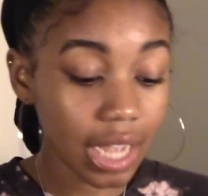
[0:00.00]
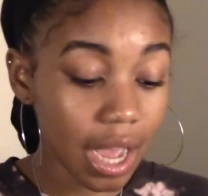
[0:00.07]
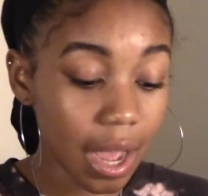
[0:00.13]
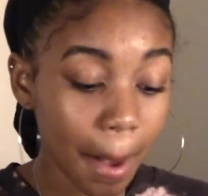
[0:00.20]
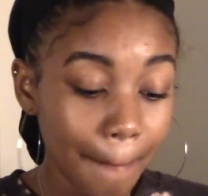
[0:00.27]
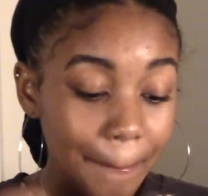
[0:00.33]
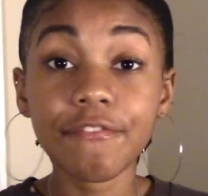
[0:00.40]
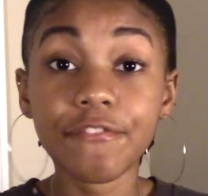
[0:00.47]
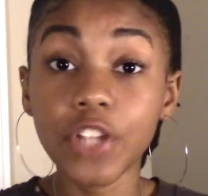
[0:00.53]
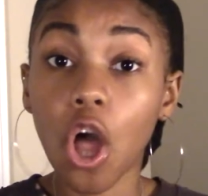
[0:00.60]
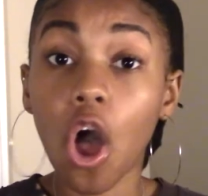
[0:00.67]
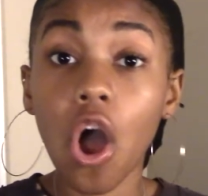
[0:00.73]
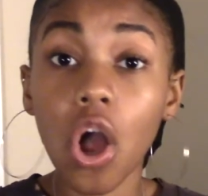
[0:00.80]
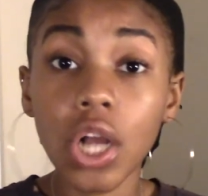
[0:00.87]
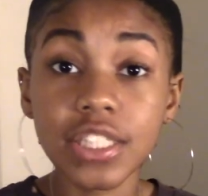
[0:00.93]
up
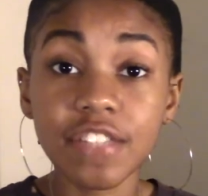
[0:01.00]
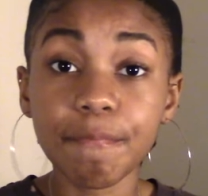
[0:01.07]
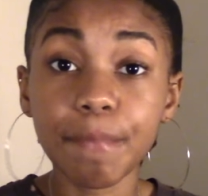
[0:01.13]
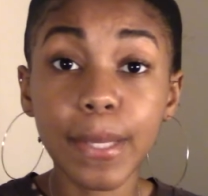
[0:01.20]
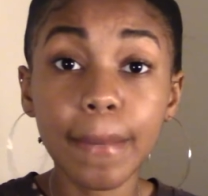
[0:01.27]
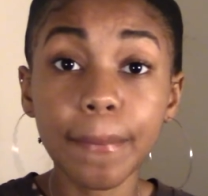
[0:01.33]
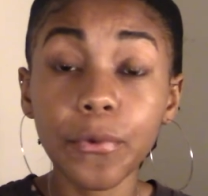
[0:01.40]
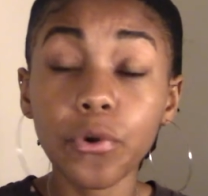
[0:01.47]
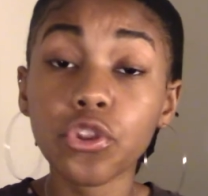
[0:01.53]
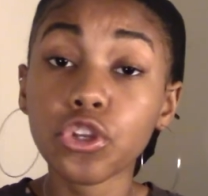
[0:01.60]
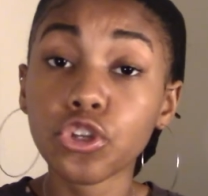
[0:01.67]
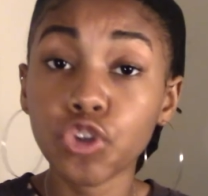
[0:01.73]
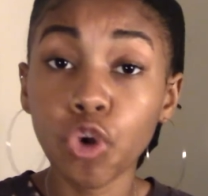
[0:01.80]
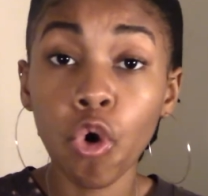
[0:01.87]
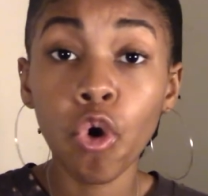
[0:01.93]
blogs of people, the
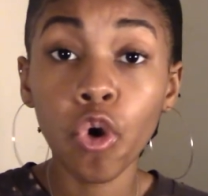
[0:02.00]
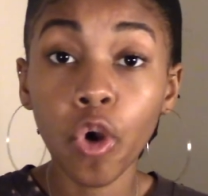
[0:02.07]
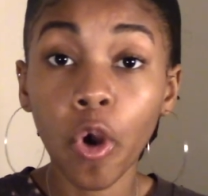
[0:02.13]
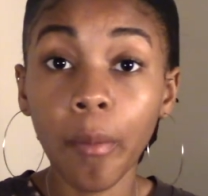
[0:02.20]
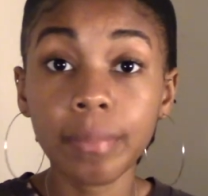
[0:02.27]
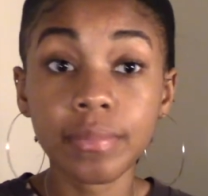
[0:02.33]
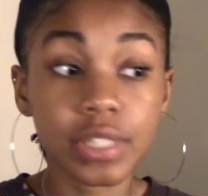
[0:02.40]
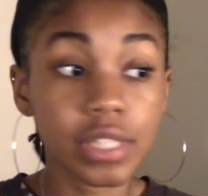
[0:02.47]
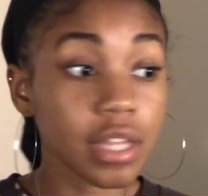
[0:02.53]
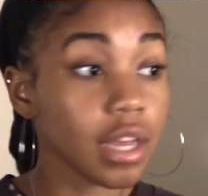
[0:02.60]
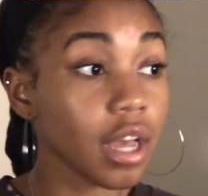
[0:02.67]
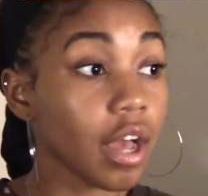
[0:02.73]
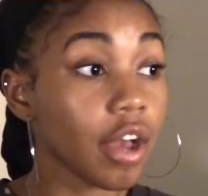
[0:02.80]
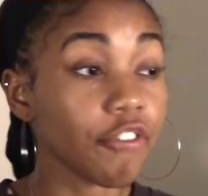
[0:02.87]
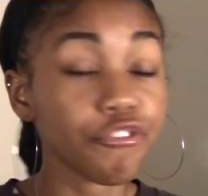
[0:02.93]
dorms,
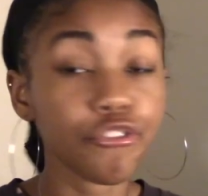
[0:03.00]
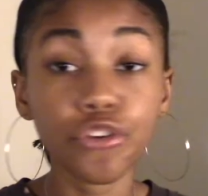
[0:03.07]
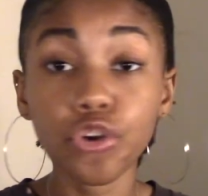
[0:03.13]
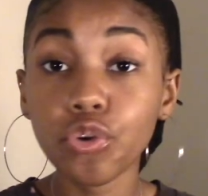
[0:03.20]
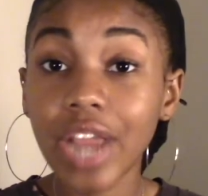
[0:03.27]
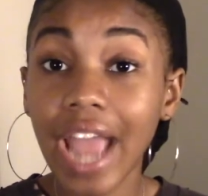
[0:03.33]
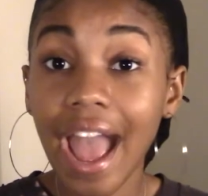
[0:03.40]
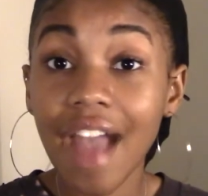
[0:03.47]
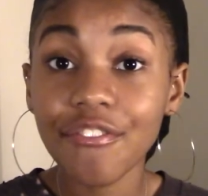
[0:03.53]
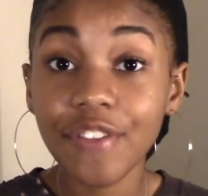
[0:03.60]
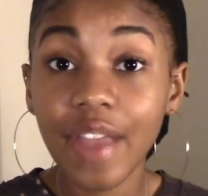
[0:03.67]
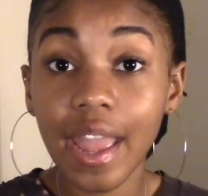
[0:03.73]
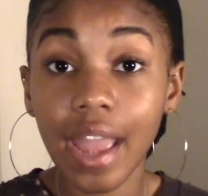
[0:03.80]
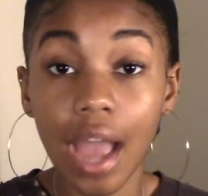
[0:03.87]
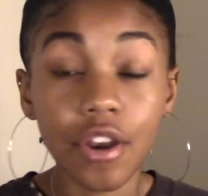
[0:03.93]
the food
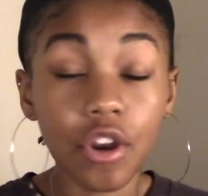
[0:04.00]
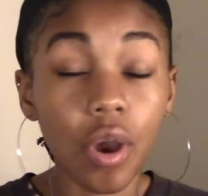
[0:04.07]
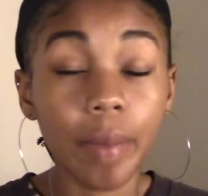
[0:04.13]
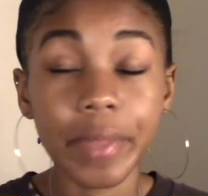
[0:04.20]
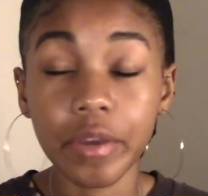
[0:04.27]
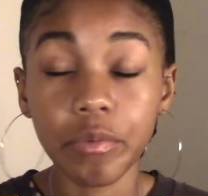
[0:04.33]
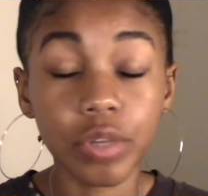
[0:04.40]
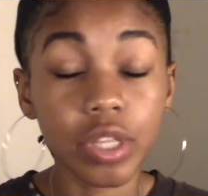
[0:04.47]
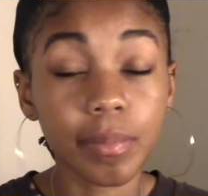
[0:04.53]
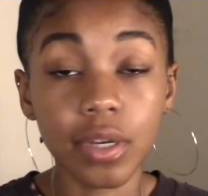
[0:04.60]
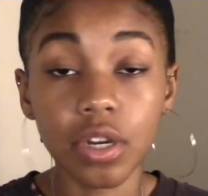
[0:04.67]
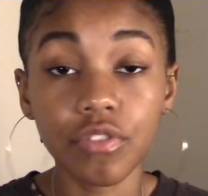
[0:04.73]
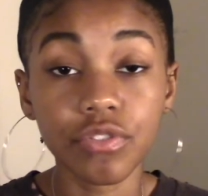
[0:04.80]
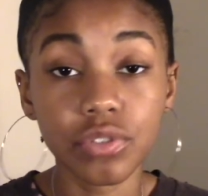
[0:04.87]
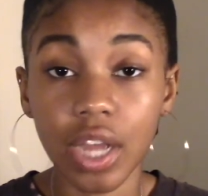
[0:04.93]
cafe. I know I'm like really big
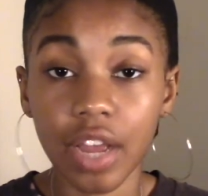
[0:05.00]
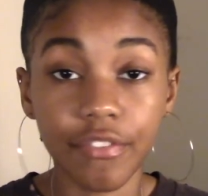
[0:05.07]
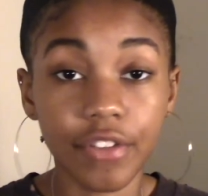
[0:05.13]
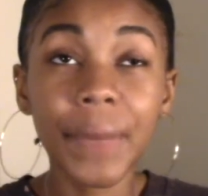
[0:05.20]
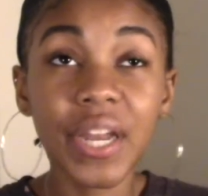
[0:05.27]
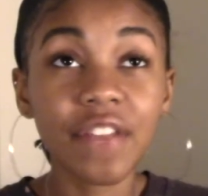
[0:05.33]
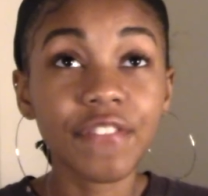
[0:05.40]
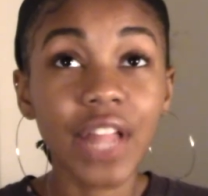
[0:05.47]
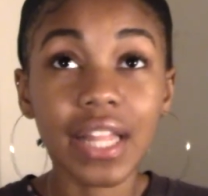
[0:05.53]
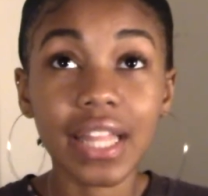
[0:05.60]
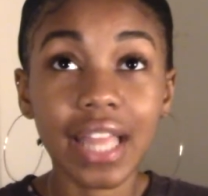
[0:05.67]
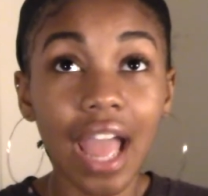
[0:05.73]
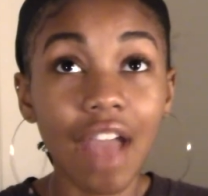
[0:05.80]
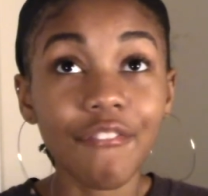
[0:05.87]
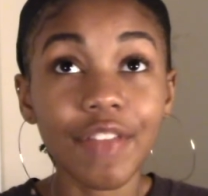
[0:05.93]
on food cafe, but if like the
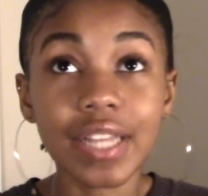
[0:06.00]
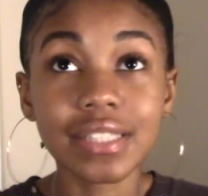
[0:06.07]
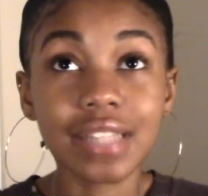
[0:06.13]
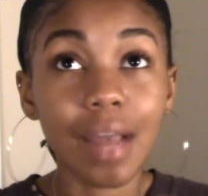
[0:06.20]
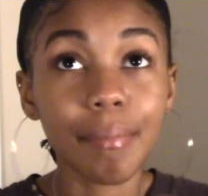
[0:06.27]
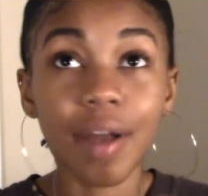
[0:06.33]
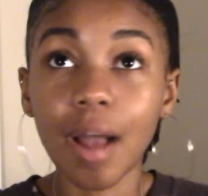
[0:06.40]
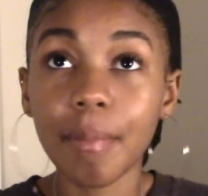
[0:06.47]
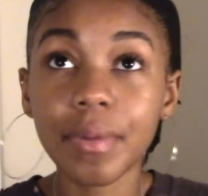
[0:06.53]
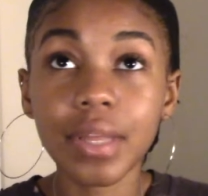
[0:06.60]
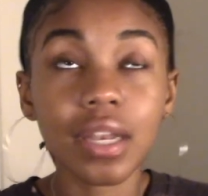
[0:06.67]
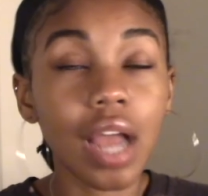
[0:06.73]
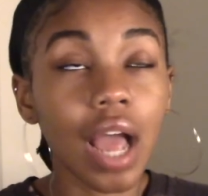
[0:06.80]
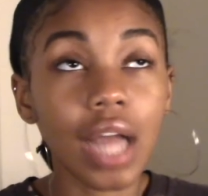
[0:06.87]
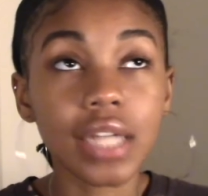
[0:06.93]
cafe is not
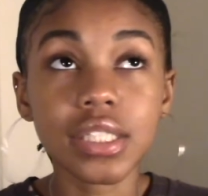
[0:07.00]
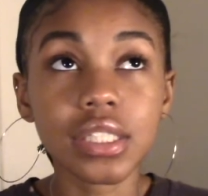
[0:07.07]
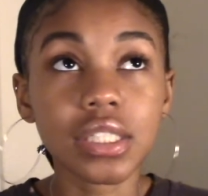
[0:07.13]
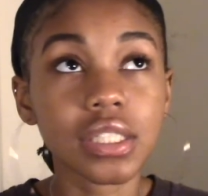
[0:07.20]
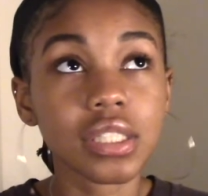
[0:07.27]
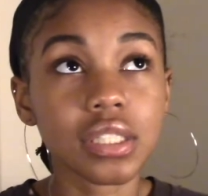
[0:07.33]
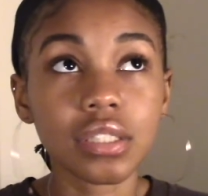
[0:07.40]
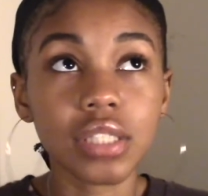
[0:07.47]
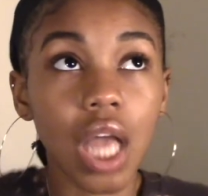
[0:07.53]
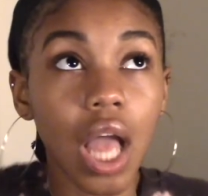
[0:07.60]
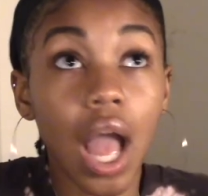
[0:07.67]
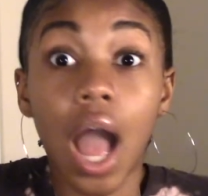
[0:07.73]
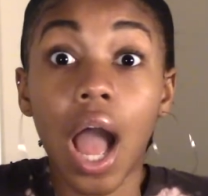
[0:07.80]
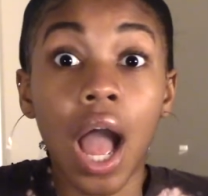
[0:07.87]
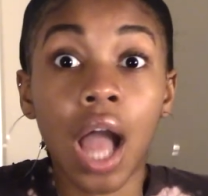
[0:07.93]
popping, I
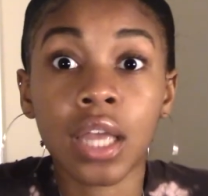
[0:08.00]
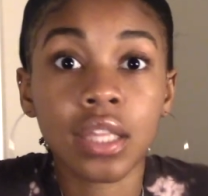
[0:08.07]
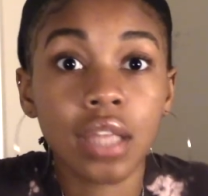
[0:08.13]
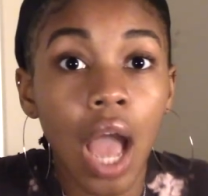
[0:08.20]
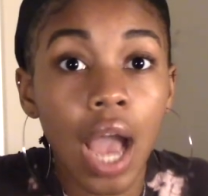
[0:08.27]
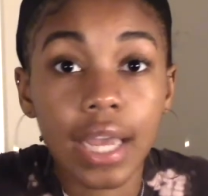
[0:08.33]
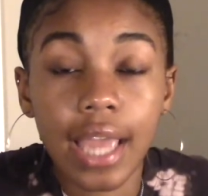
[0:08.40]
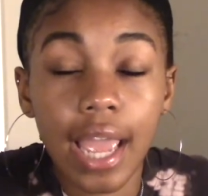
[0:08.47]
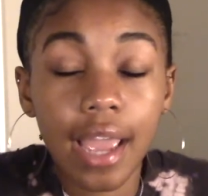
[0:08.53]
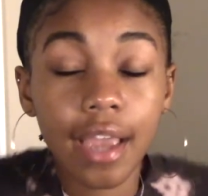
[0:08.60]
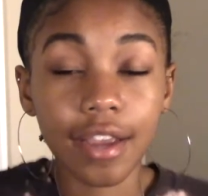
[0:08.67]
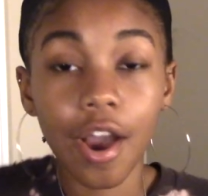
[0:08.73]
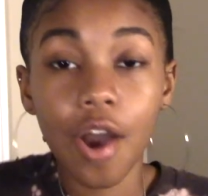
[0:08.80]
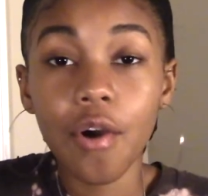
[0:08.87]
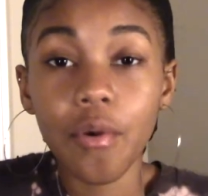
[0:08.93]
can't
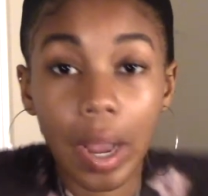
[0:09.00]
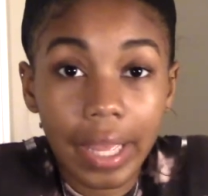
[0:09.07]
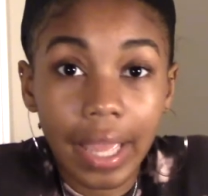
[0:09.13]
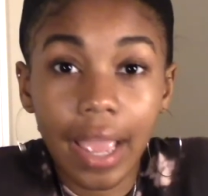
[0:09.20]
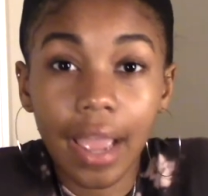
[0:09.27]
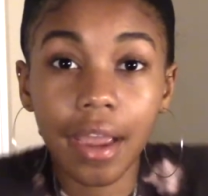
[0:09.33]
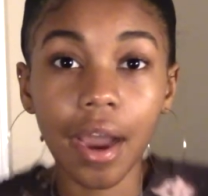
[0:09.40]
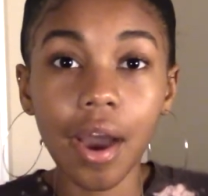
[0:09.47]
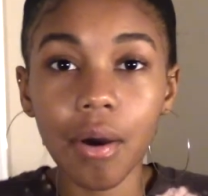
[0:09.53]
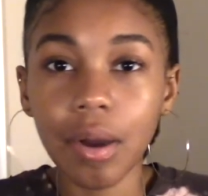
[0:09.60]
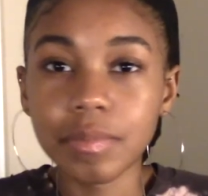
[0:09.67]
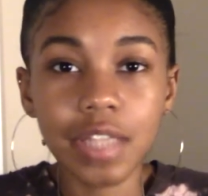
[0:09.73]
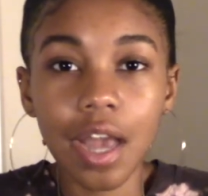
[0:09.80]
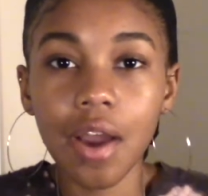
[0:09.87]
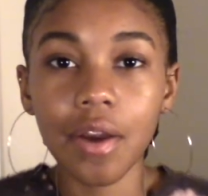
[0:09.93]
go. I'm
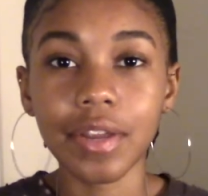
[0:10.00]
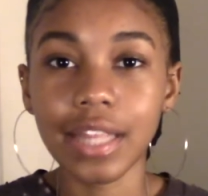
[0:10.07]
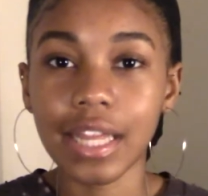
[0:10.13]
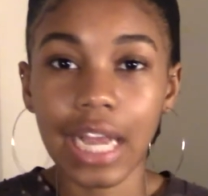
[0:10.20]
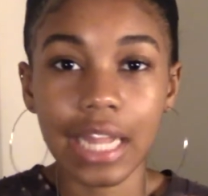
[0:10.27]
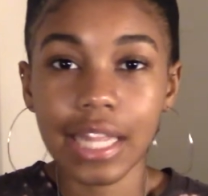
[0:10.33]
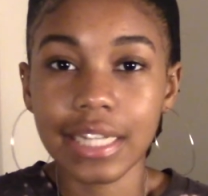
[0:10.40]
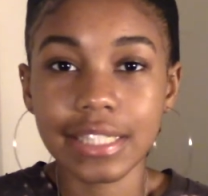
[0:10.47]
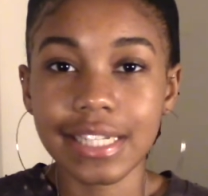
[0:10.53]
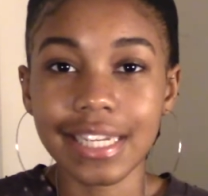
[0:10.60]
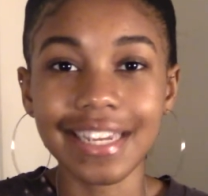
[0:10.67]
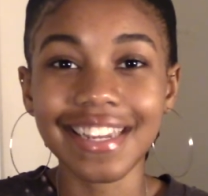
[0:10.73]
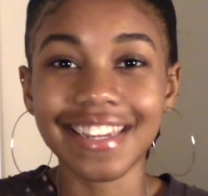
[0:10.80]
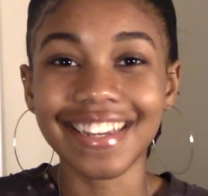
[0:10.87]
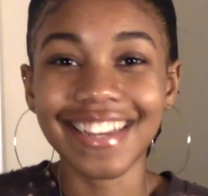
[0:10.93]
sorry. Like, I like to
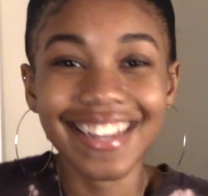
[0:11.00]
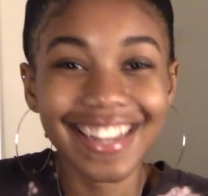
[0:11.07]
eat.